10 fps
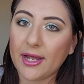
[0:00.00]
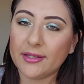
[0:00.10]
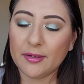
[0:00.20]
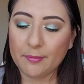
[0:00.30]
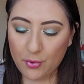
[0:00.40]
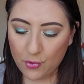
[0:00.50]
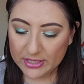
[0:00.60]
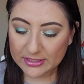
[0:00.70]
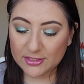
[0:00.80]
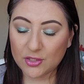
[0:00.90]
palette
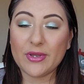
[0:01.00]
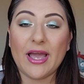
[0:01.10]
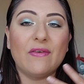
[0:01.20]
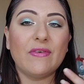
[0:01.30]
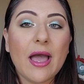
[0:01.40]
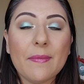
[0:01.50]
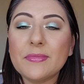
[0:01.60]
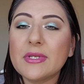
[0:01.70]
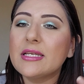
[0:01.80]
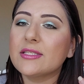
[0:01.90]
points. So we have
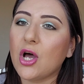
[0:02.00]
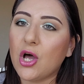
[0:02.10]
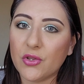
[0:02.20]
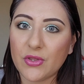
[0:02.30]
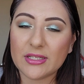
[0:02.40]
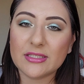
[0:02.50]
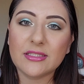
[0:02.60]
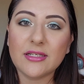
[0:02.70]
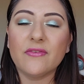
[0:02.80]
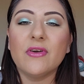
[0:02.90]
empties, all that
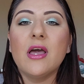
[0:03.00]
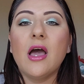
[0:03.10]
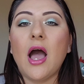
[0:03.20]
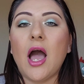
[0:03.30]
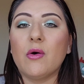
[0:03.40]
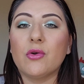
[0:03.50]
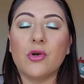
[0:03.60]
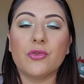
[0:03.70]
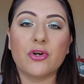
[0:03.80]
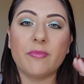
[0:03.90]
stuff. I will
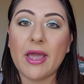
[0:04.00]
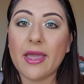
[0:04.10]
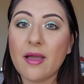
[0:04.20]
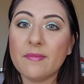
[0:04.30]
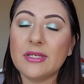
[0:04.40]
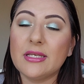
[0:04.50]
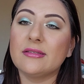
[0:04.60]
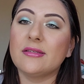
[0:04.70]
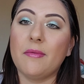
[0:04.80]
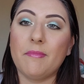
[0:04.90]
go through my
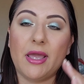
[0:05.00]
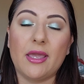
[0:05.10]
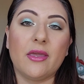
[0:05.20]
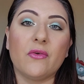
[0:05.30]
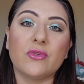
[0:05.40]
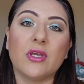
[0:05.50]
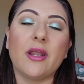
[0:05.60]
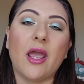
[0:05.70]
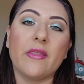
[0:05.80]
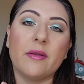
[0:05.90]
empties, my
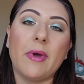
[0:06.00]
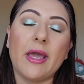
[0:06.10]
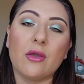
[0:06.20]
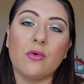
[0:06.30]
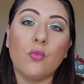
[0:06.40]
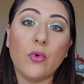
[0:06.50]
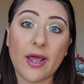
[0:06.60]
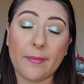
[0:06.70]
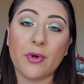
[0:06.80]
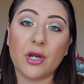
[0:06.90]
gifted, and then my what
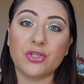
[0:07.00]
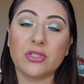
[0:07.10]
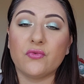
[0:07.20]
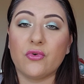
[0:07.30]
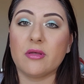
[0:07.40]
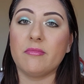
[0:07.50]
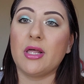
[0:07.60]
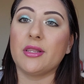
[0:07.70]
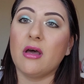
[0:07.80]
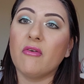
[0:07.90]
I purchased for the
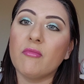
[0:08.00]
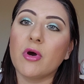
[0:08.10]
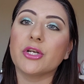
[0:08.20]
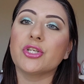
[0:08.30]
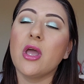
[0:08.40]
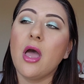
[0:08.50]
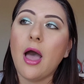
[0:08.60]
month of March.